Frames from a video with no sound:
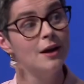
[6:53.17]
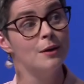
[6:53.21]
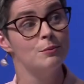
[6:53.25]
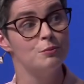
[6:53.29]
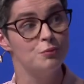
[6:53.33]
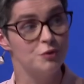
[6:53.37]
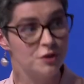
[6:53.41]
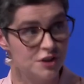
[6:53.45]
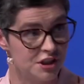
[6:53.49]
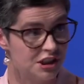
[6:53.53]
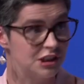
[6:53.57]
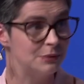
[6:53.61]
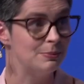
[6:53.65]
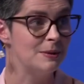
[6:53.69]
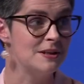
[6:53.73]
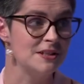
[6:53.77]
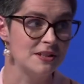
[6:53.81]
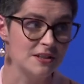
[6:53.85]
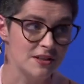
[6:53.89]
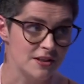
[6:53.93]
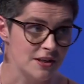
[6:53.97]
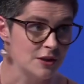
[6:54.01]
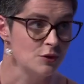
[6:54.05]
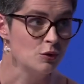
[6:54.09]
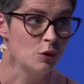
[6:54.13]
British
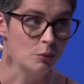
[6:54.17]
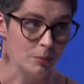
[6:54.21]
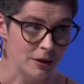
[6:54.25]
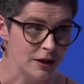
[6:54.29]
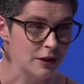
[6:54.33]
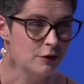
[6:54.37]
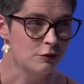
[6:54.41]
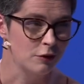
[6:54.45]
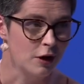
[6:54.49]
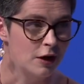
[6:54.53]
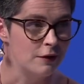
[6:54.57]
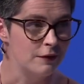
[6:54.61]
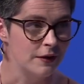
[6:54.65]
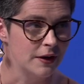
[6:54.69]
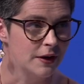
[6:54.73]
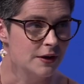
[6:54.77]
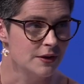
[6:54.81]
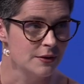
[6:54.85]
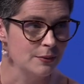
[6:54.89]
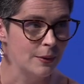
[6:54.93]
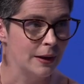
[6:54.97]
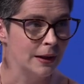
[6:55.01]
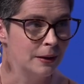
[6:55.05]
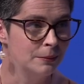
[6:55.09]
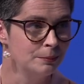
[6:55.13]
businesses will be thriving as
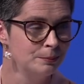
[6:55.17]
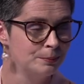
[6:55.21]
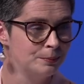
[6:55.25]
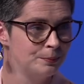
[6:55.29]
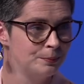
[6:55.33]
well.